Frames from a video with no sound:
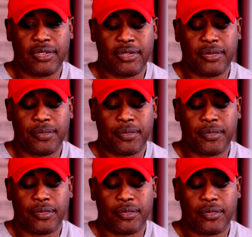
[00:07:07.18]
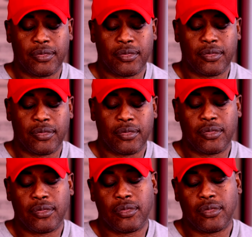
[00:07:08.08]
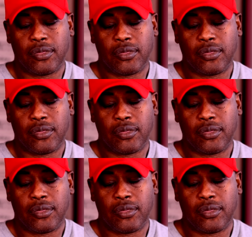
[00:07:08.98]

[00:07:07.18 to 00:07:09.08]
(silence)